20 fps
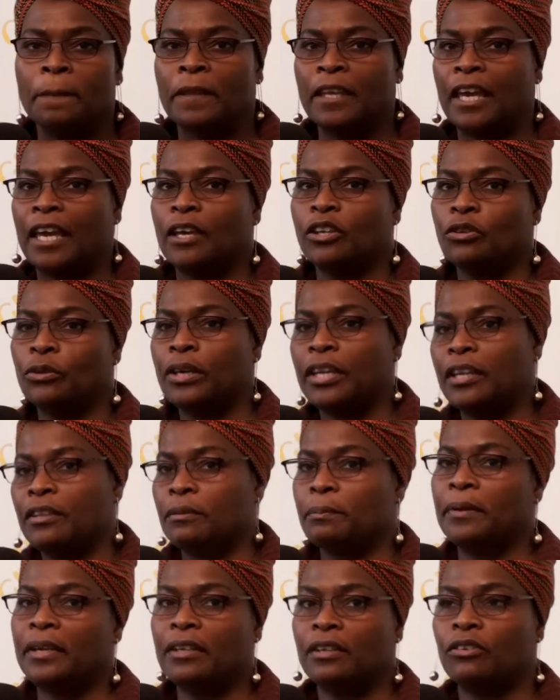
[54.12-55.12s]
Yeah, and you
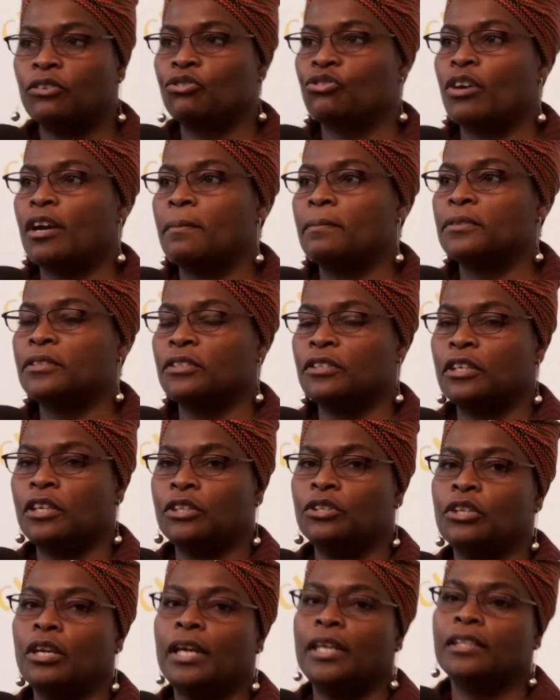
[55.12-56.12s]
hear the beating of the drums
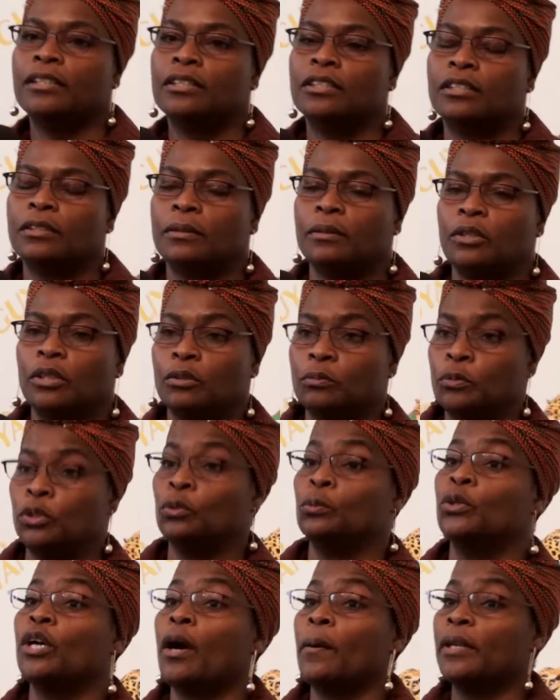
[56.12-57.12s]
and, and, and
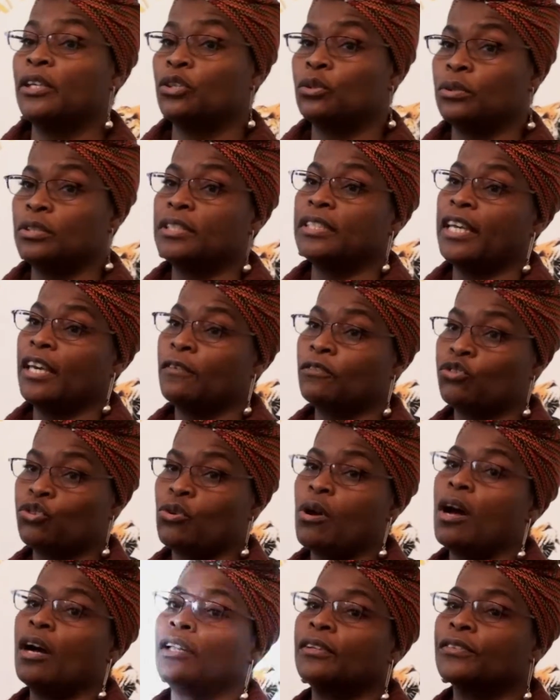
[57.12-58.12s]
you will go into a state of
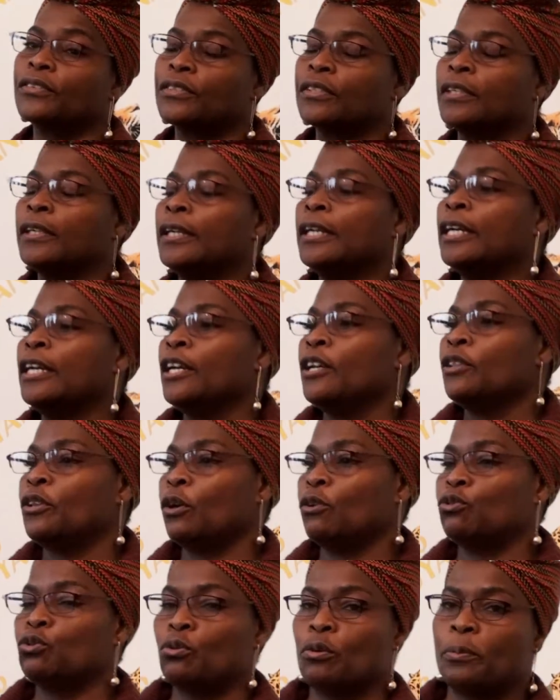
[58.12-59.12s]
trance.
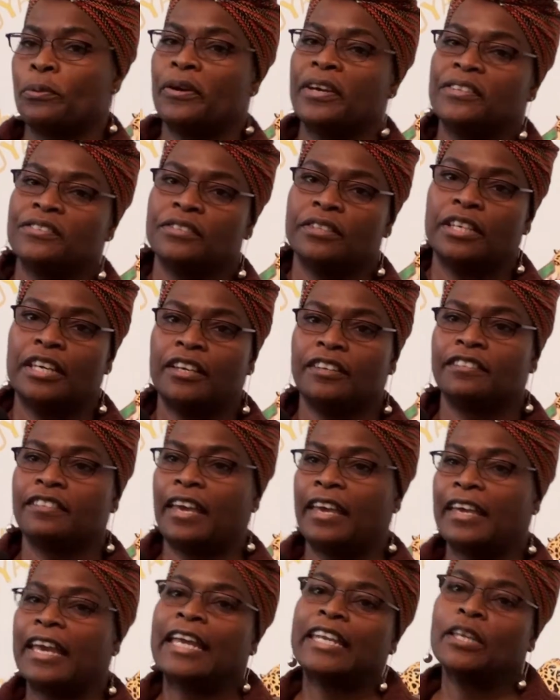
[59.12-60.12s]
Those who are present, it can
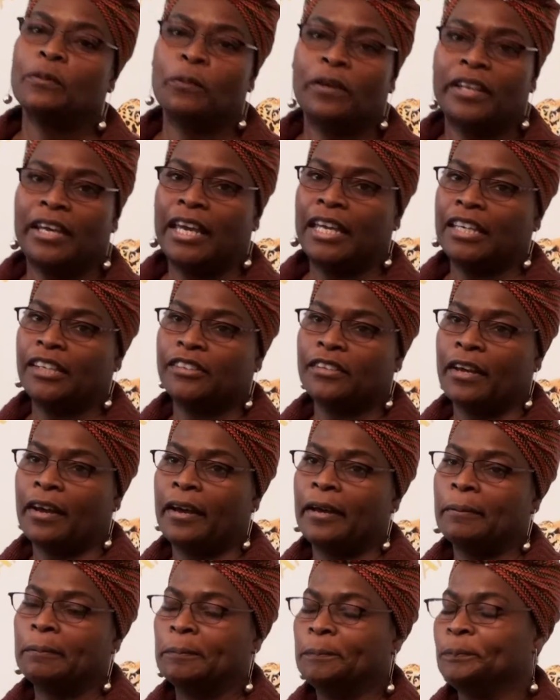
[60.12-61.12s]
take anyone at any
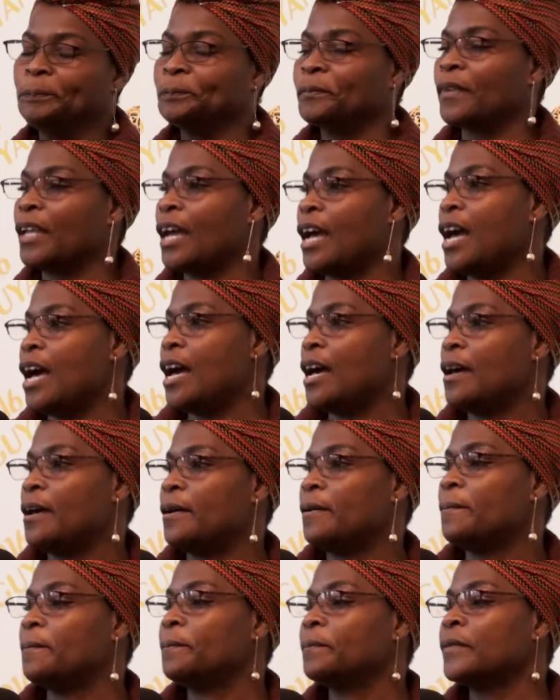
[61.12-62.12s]
time.
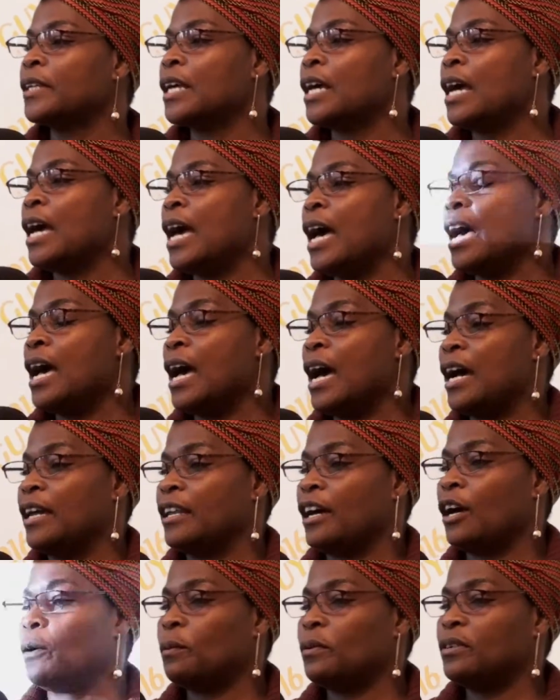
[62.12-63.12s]
Um,
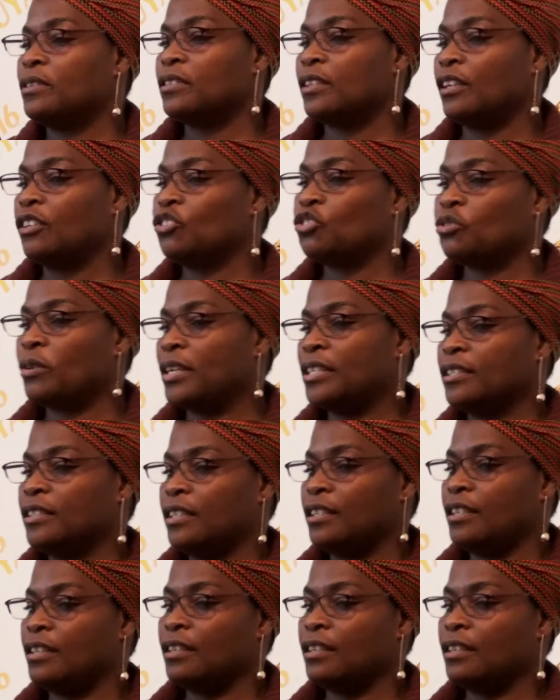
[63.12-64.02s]
and I was interested